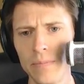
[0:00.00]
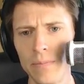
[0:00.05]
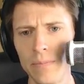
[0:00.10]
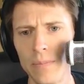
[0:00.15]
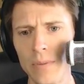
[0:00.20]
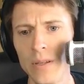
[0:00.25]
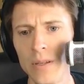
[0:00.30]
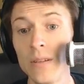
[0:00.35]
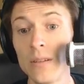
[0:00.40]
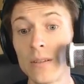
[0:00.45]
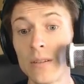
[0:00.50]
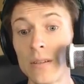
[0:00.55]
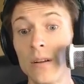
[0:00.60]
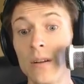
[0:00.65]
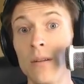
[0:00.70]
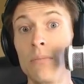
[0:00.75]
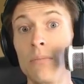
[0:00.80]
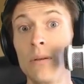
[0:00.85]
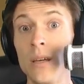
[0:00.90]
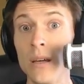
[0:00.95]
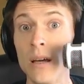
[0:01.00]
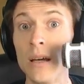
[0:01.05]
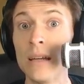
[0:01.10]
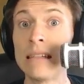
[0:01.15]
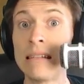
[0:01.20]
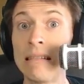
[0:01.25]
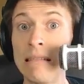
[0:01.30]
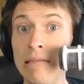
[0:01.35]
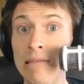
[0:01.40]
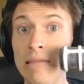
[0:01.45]
This is going to be a
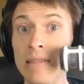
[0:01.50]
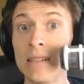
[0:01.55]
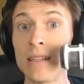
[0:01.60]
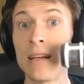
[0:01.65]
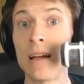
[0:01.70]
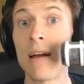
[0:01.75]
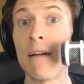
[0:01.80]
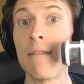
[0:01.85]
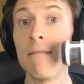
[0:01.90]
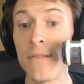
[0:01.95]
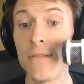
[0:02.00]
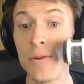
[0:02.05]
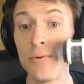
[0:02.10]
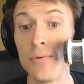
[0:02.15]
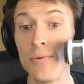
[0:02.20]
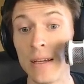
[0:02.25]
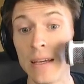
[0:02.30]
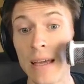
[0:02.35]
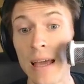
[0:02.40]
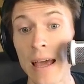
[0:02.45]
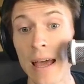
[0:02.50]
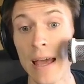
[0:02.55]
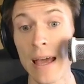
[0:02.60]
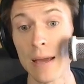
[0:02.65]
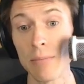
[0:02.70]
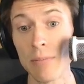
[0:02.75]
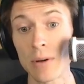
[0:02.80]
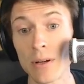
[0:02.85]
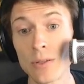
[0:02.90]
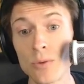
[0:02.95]
seriously confusing
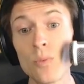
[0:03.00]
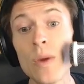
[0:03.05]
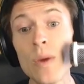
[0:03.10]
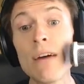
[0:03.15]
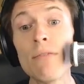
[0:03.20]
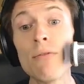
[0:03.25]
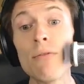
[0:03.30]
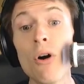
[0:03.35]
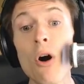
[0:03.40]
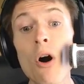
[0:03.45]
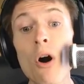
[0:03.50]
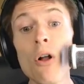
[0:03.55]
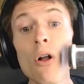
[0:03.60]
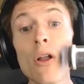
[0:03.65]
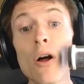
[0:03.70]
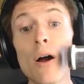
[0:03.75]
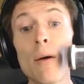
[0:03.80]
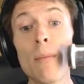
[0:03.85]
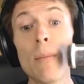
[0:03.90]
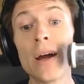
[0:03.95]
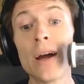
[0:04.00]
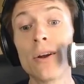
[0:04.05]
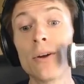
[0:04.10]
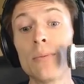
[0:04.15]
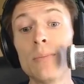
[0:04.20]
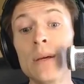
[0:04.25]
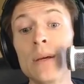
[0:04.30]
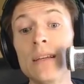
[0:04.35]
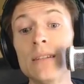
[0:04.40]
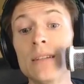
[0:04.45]
game because we have all our minor
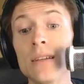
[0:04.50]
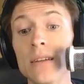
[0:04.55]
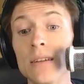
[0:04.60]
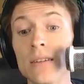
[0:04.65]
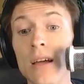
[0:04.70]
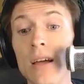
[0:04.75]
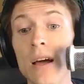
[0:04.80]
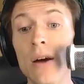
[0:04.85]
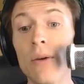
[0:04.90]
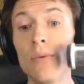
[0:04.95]
pieces,